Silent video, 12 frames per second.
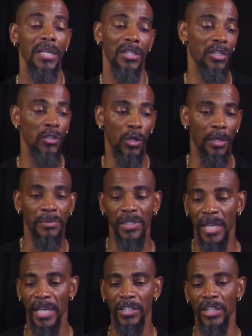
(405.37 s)
You know what I'm
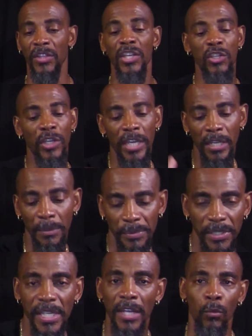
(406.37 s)
saying? And then you get
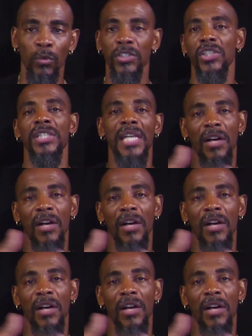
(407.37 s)
upset when she's